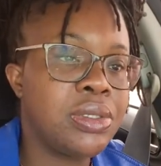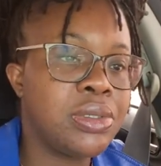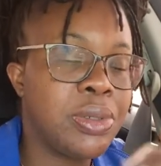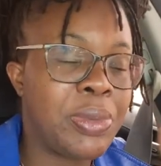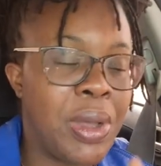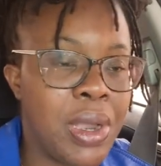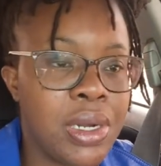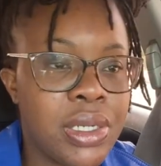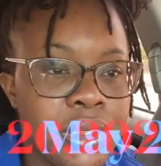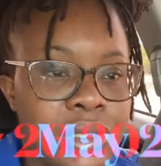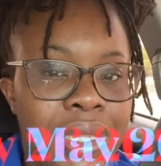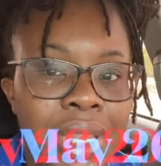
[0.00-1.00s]
Tomorrow
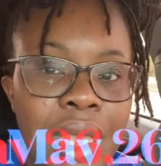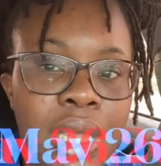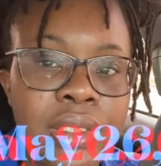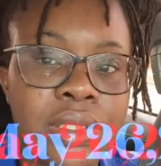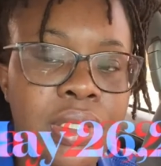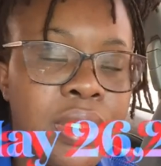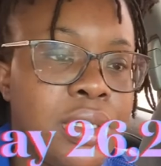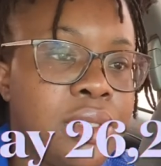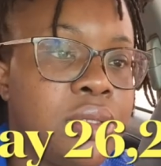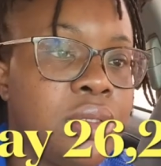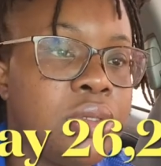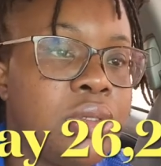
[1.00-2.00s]
is the last day
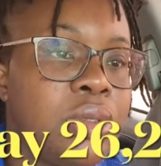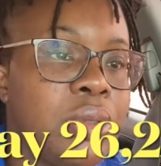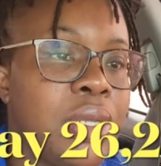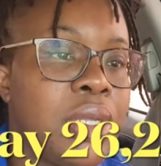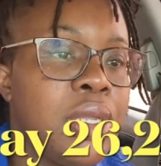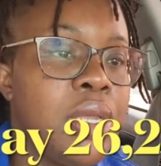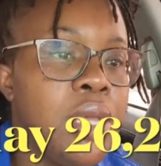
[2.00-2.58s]
to do it.